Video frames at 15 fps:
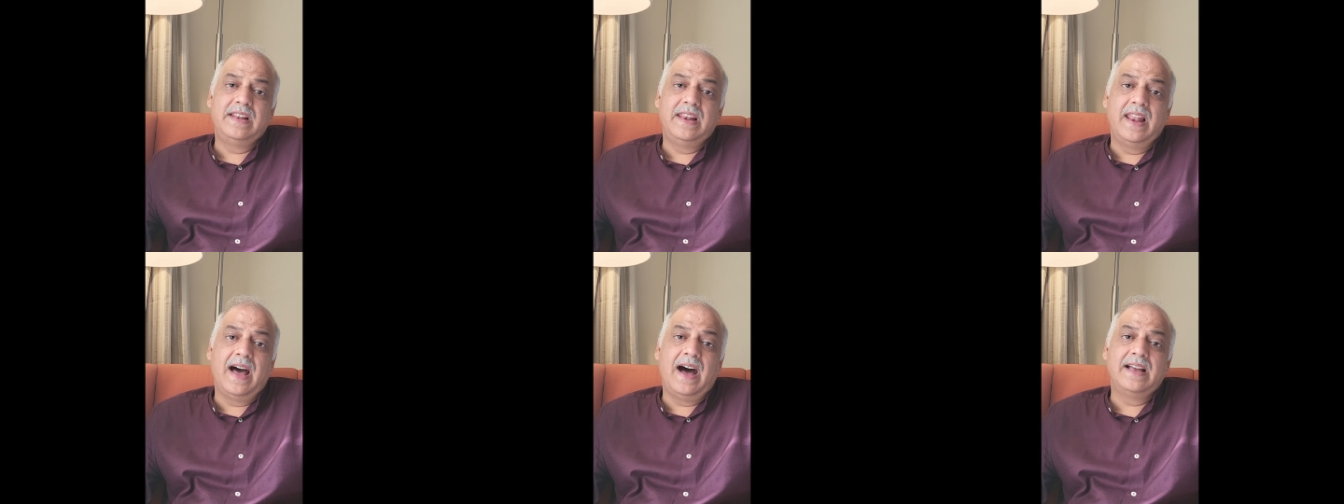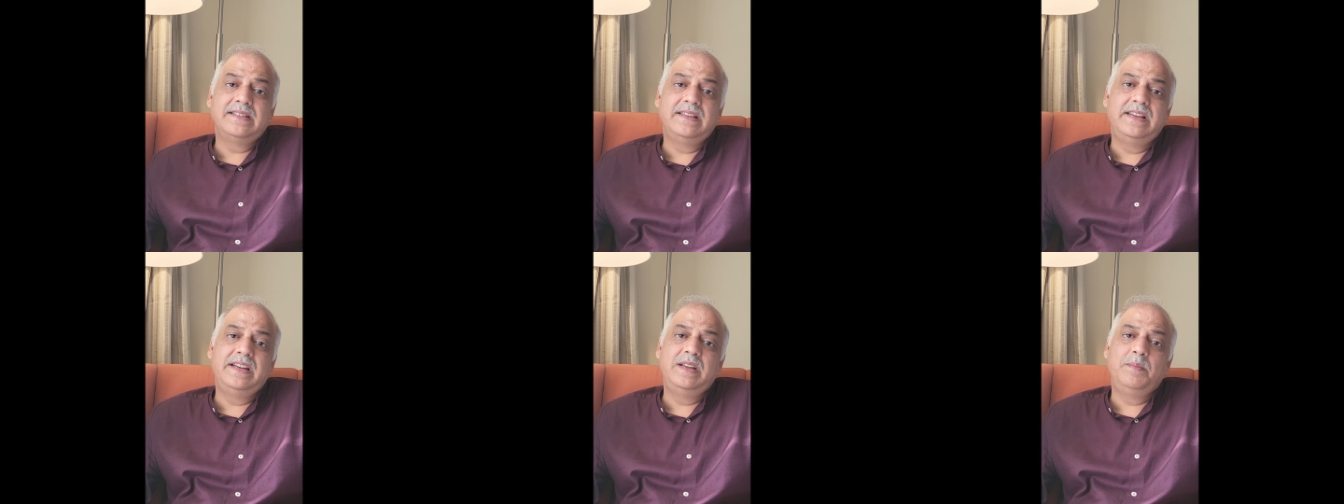
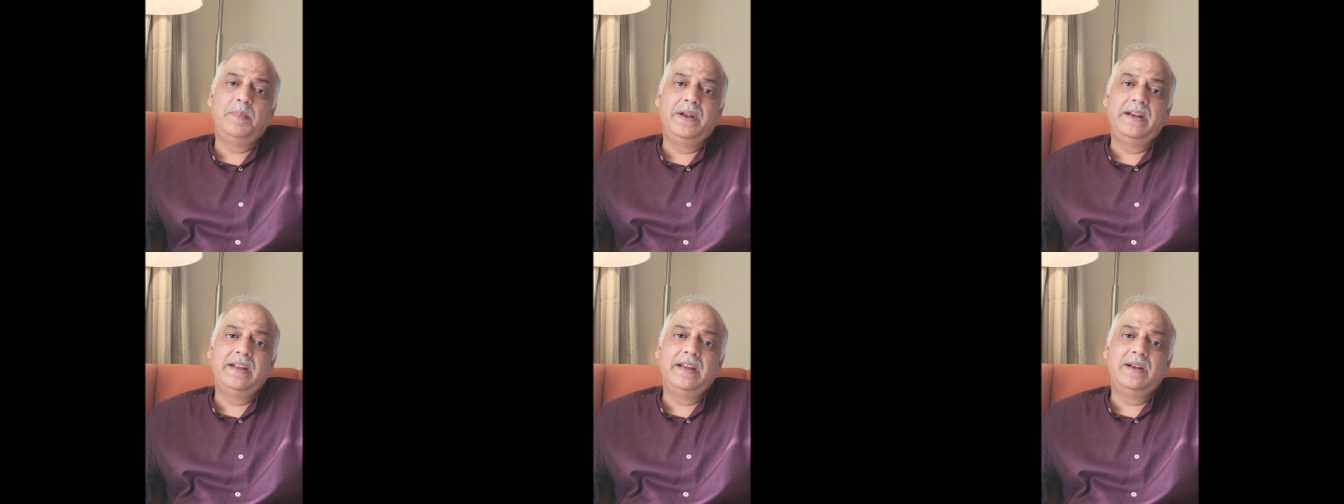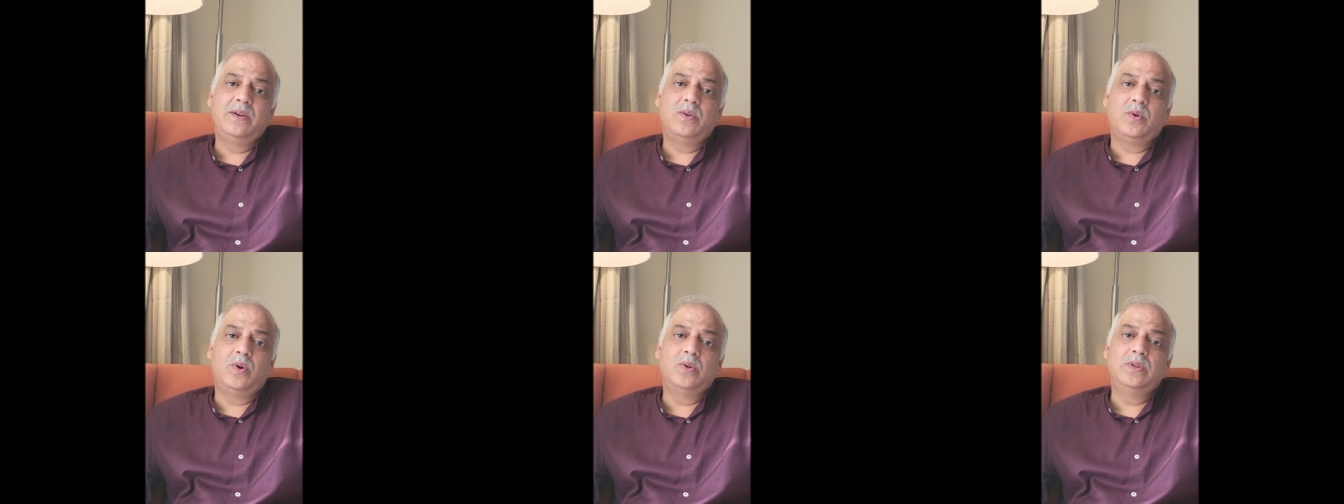largely dependent
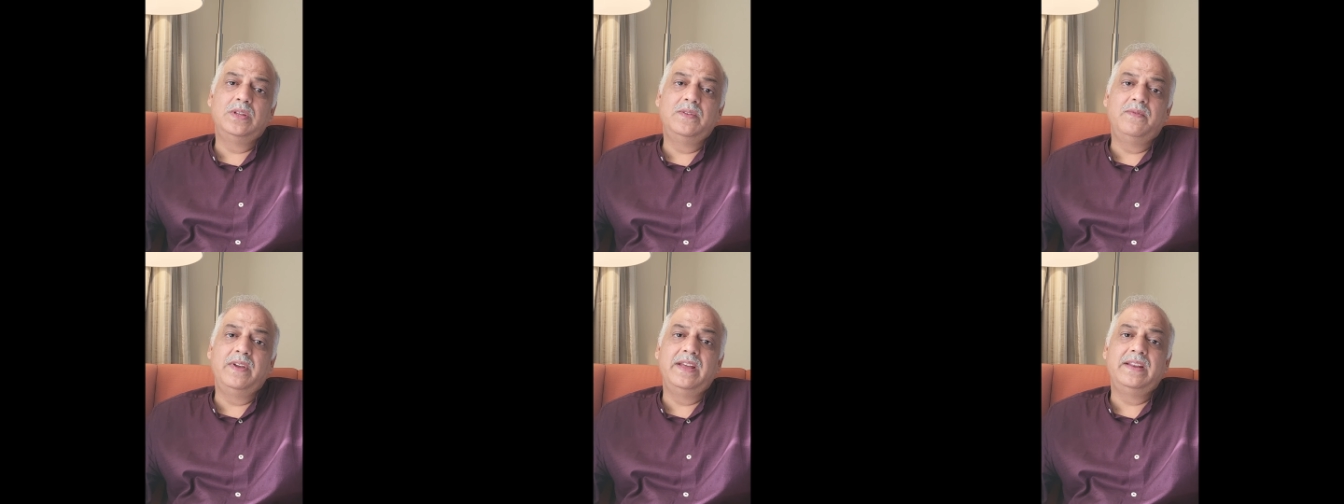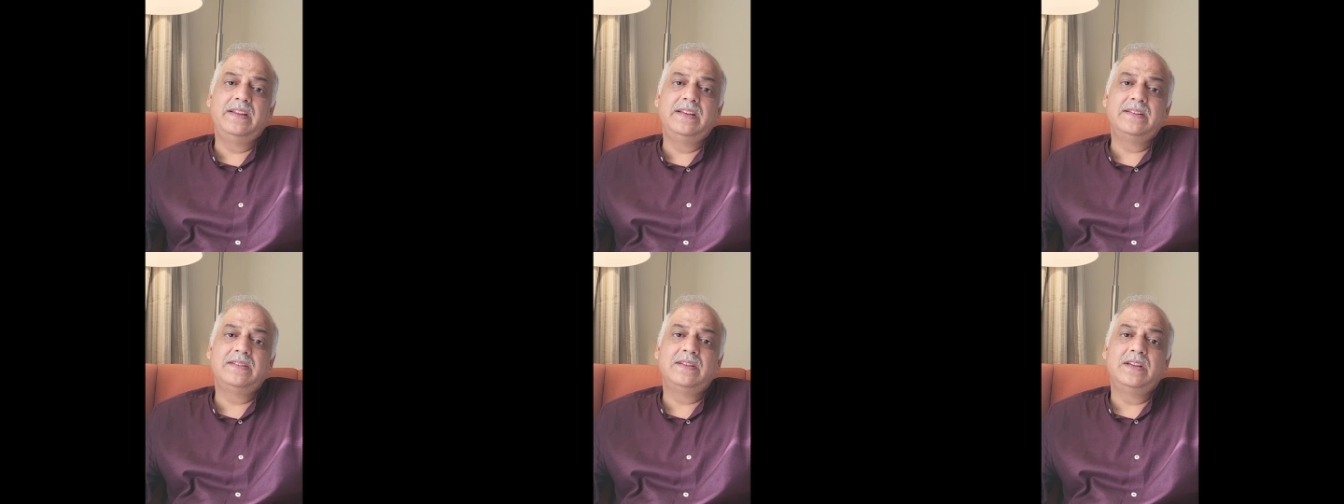on the
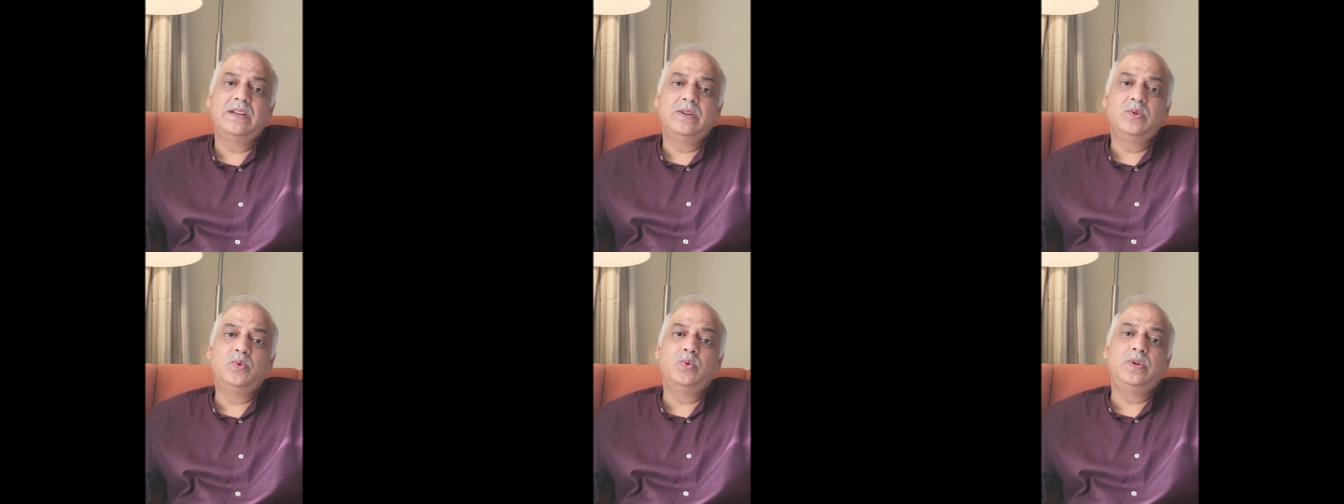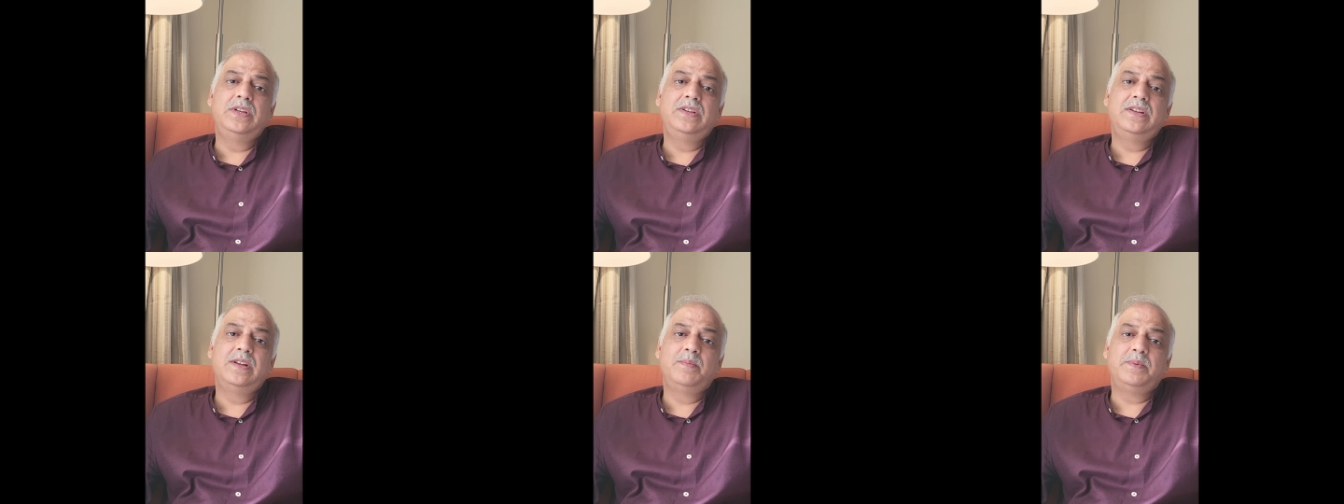various
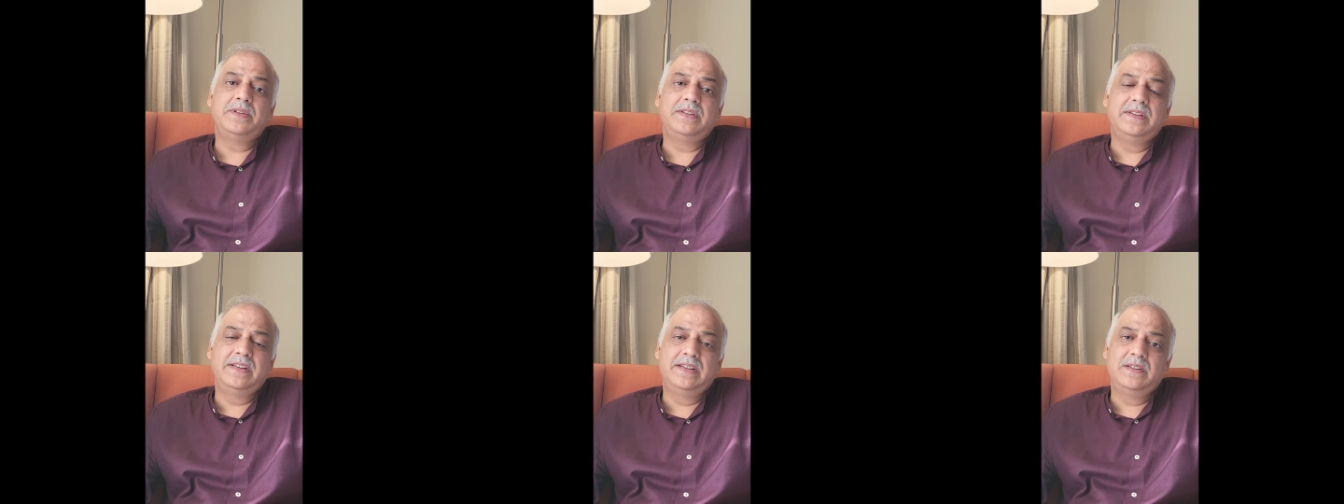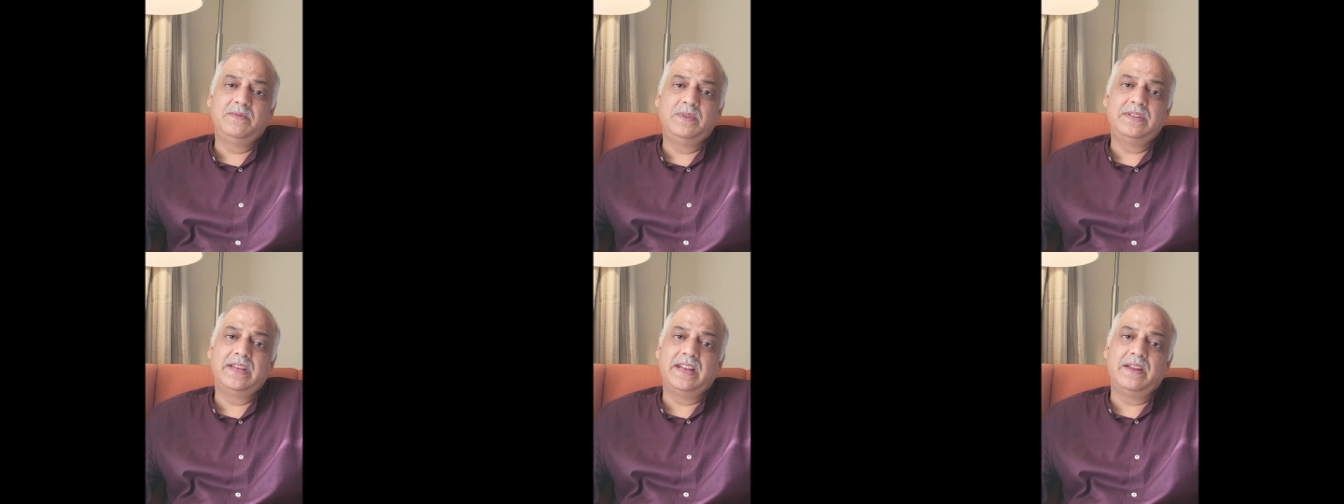judicial precedents
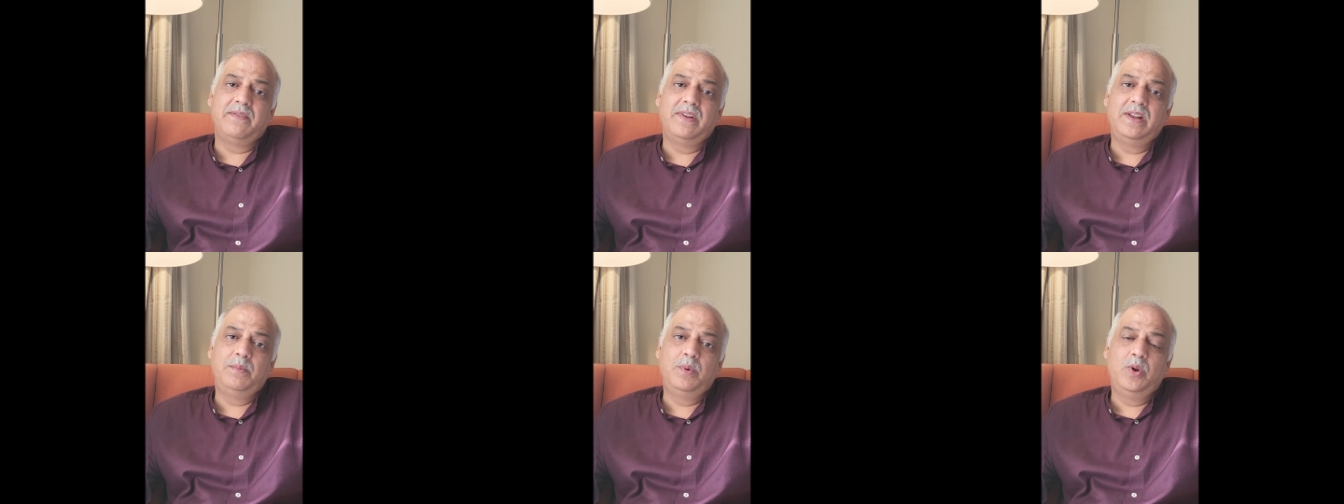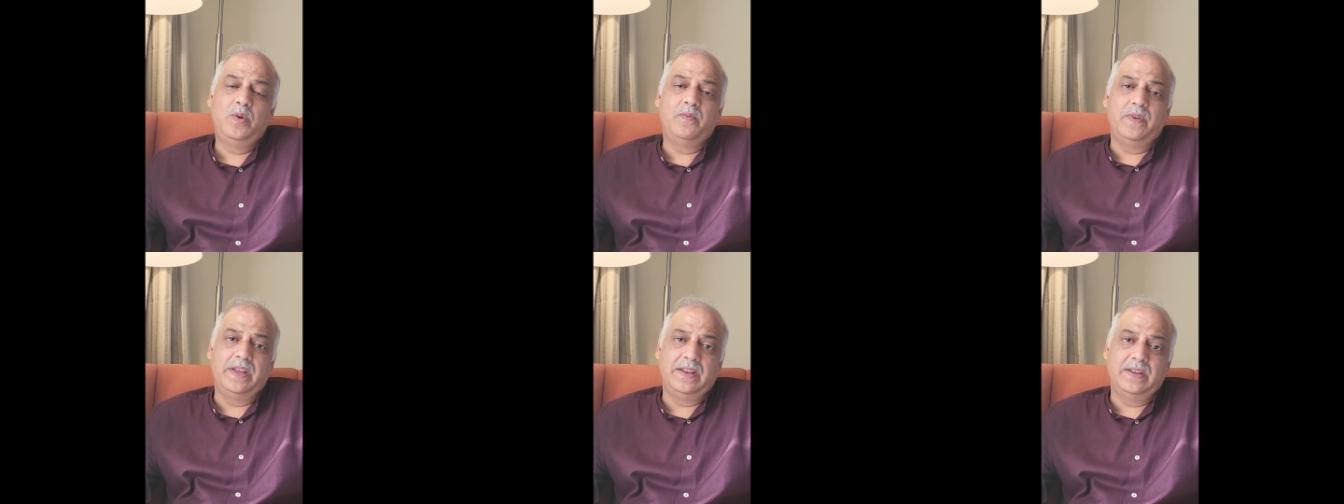which are available
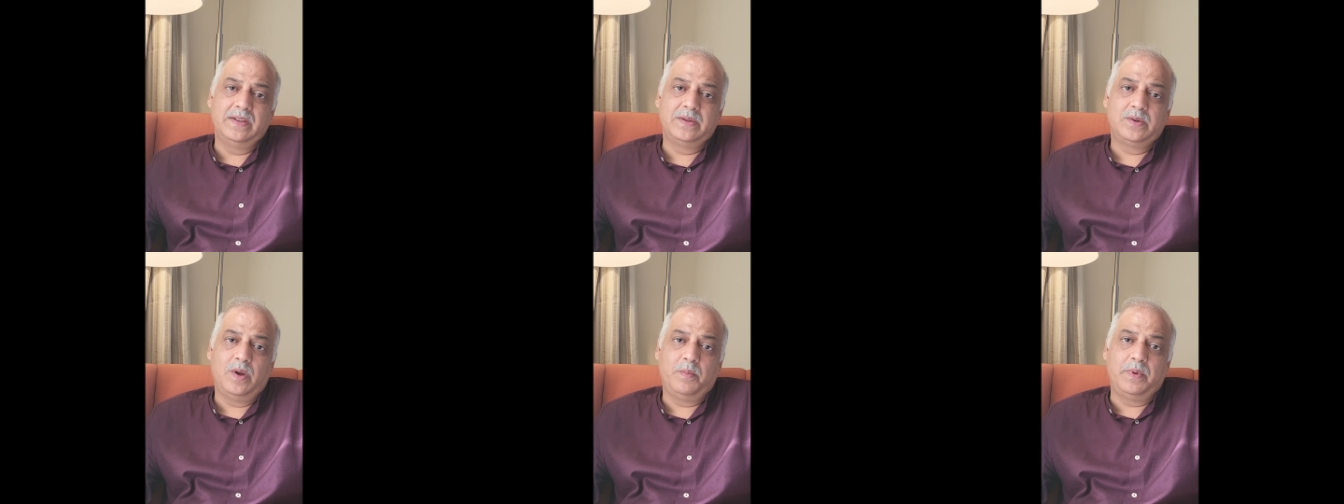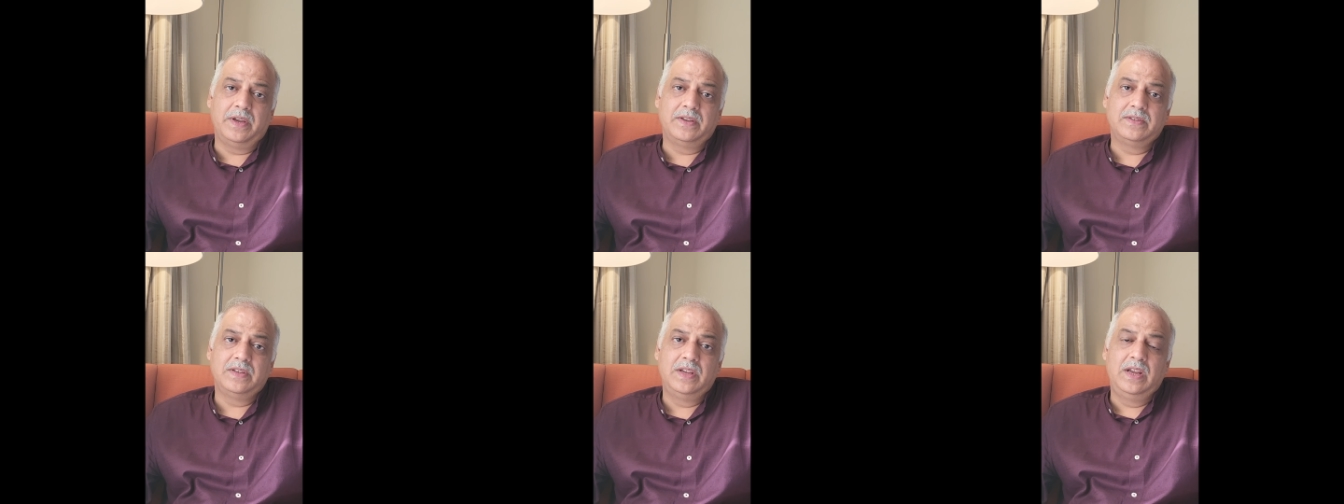on various
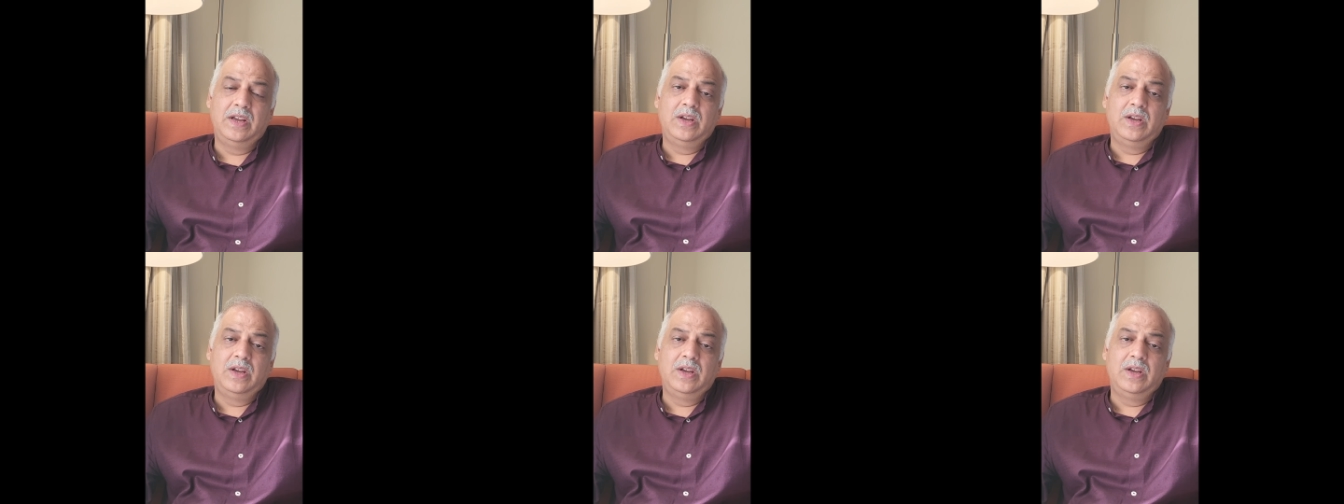topics.